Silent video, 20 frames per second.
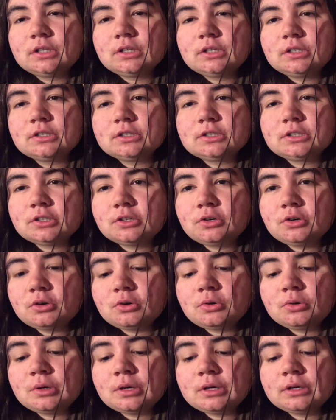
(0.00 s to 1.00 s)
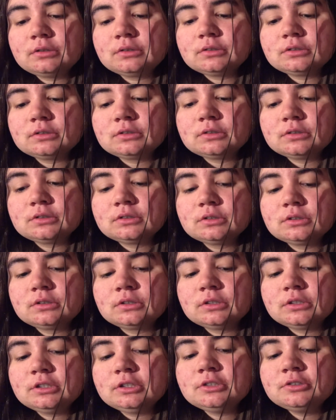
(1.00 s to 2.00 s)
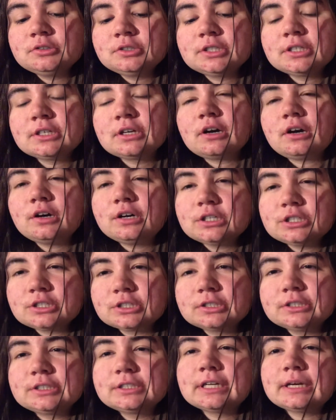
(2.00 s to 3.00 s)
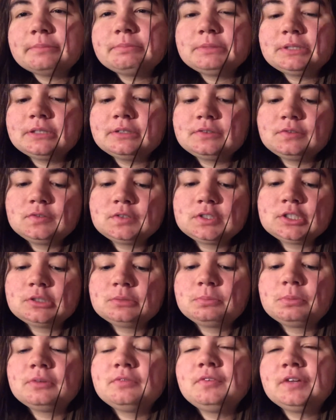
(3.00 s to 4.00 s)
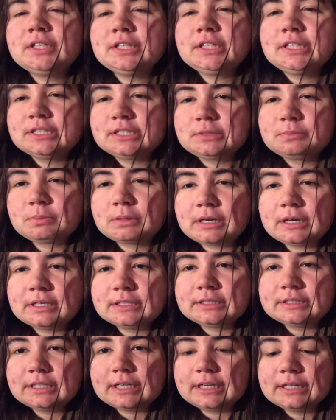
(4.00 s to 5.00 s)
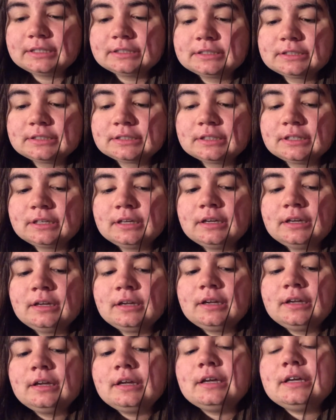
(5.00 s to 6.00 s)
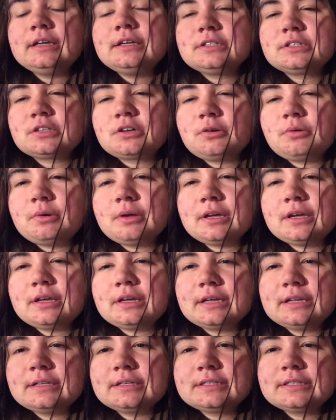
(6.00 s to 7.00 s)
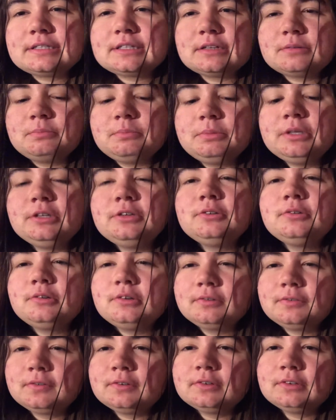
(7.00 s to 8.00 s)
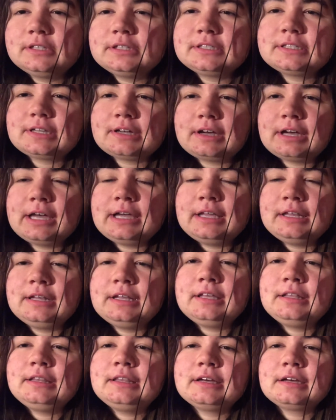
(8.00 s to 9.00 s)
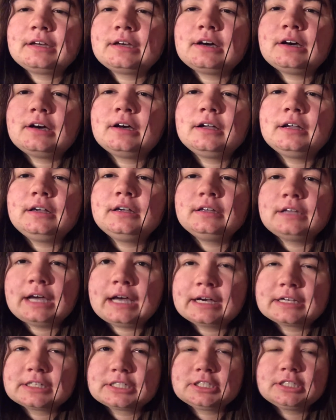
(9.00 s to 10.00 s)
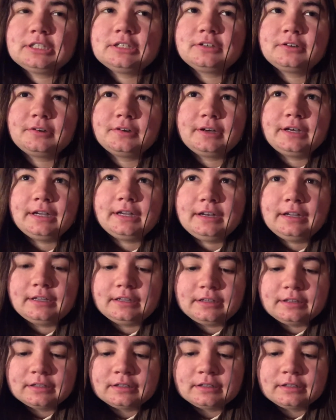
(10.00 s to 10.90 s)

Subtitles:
so, using contraceptives to prevent this process is going against a beautiful design that God actually created.